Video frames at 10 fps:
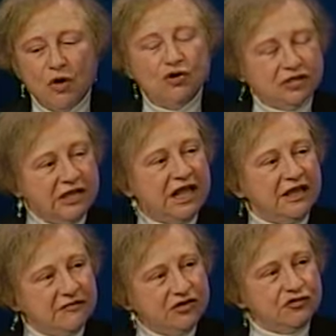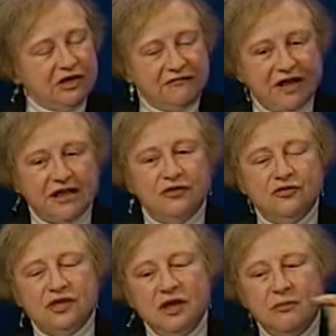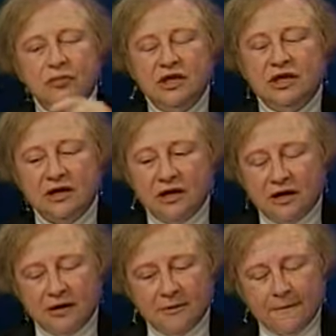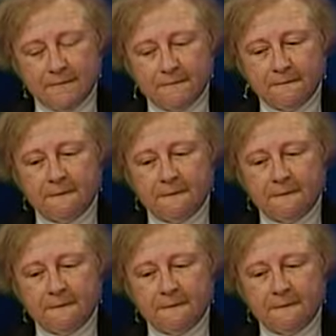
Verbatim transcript: most negative street values being um,